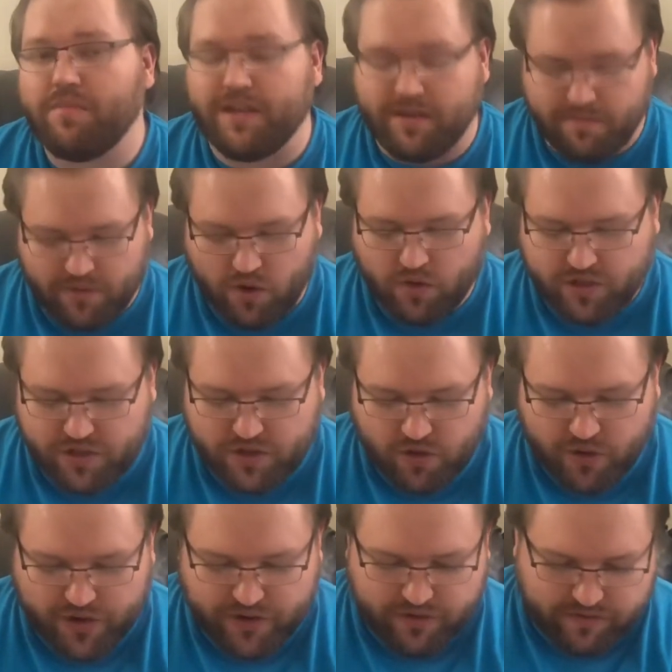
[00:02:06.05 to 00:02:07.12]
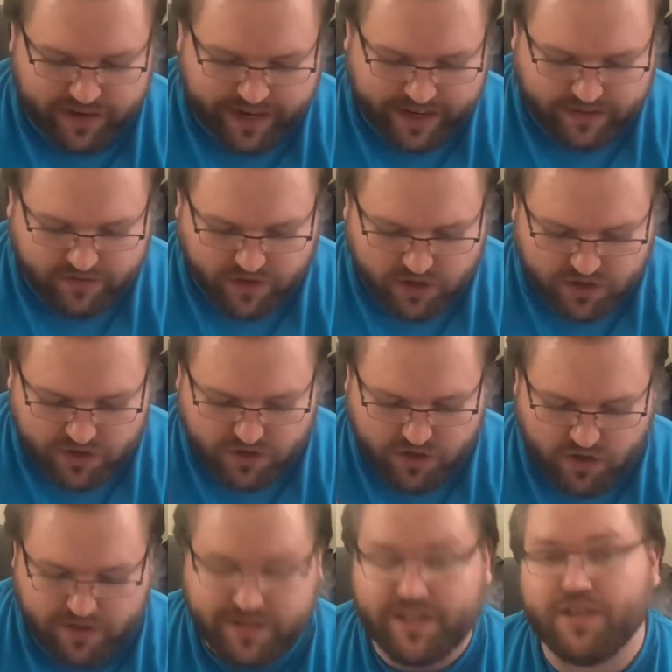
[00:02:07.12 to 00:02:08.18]
am just going to read verses
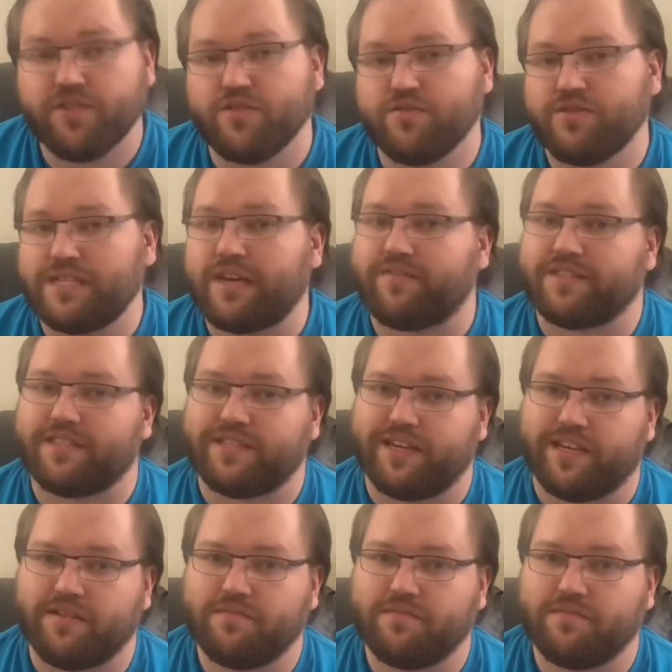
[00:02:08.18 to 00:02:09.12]
13 through 17.